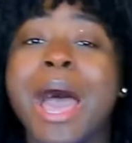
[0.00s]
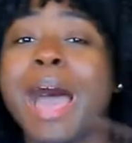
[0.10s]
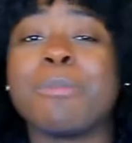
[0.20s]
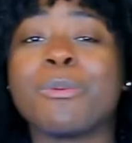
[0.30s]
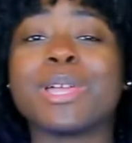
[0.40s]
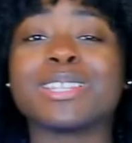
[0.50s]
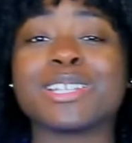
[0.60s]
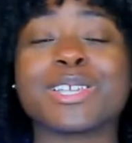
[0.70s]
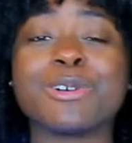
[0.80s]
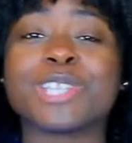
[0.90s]
I'm a weight
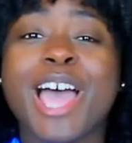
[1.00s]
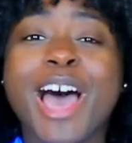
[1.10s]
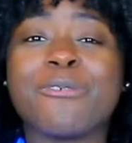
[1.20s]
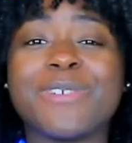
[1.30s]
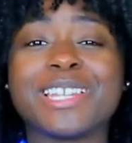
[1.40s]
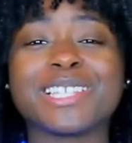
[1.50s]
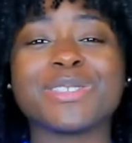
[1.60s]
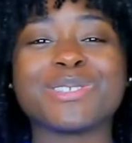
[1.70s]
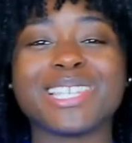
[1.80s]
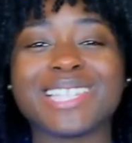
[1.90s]
loss coach, a fitness
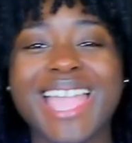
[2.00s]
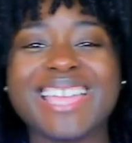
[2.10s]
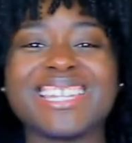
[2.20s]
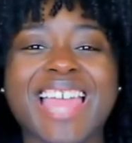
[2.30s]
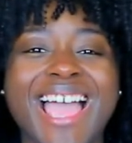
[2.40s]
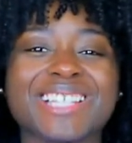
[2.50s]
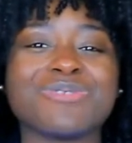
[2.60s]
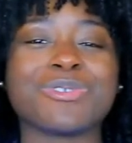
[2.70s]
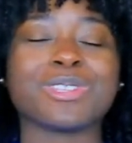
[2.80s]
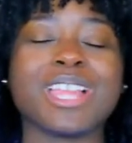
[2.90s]
enthusiast, and an activewear